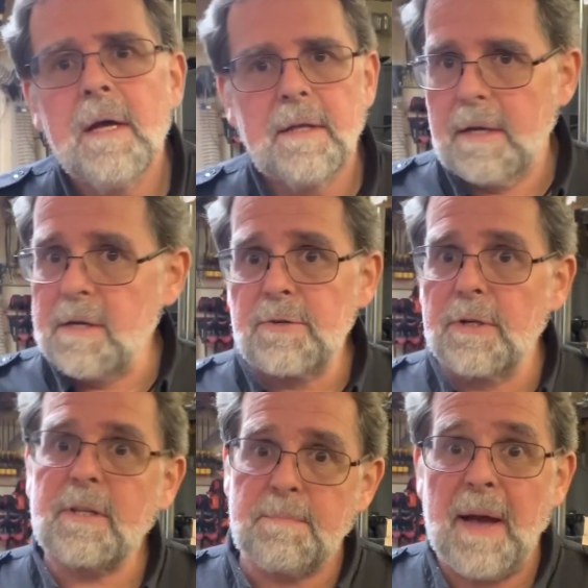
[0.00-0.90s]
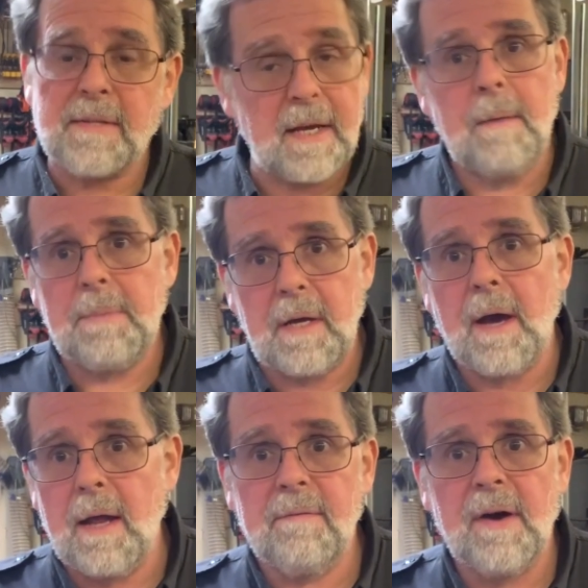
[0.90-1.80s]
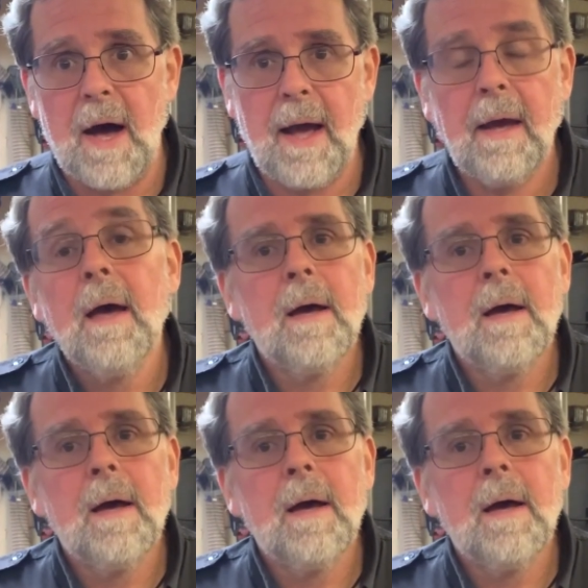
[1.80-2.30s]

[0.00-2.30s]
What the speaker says: The initial expense can be kind of high.